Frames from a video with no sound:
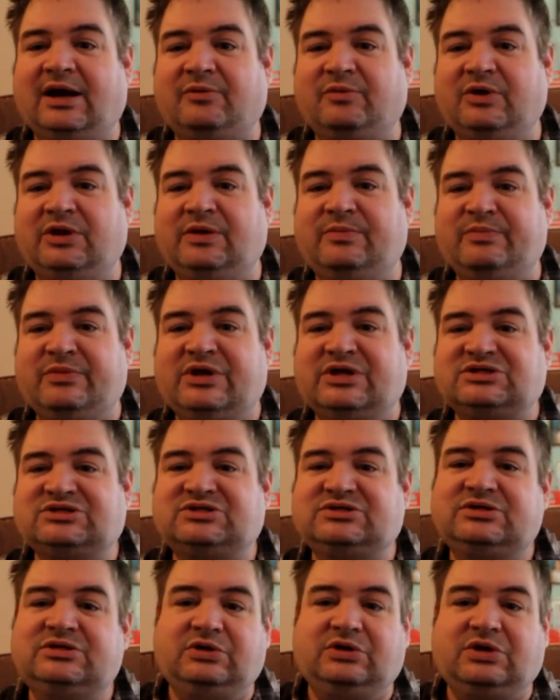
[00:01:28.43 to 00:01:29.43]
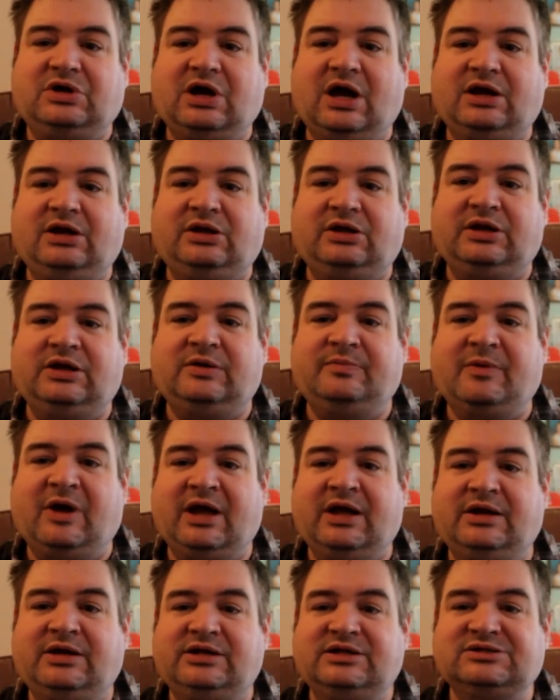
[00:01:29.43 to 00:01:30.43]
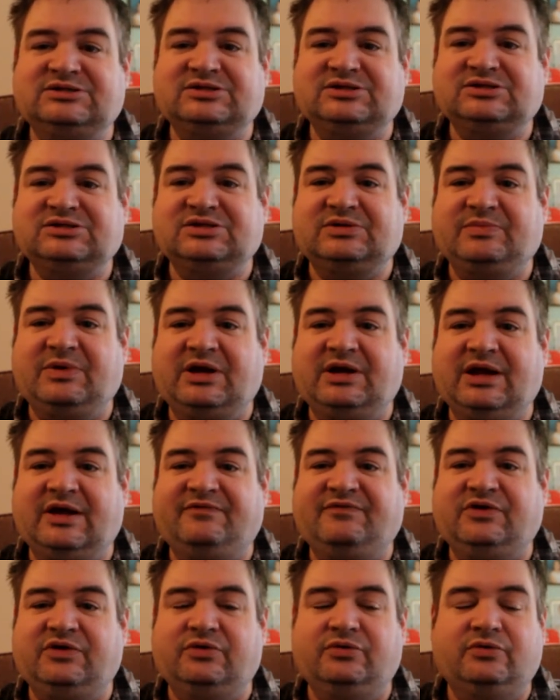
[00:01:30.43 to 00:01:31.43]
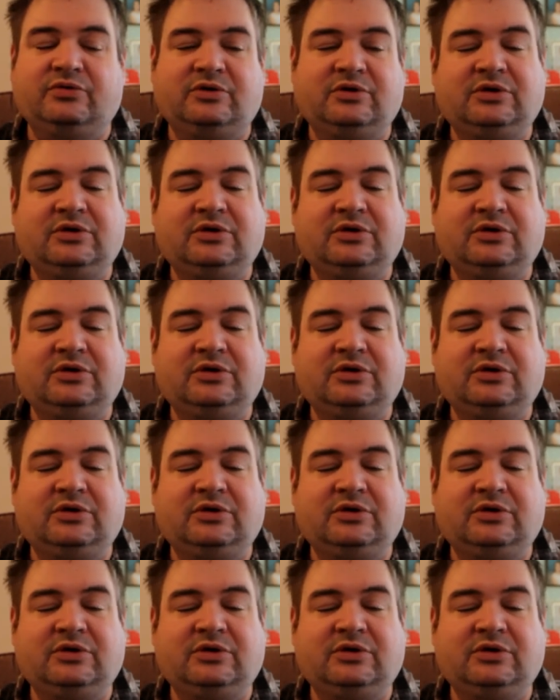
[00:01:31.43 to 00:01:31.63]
I really miss cuddling my nieces and my nephew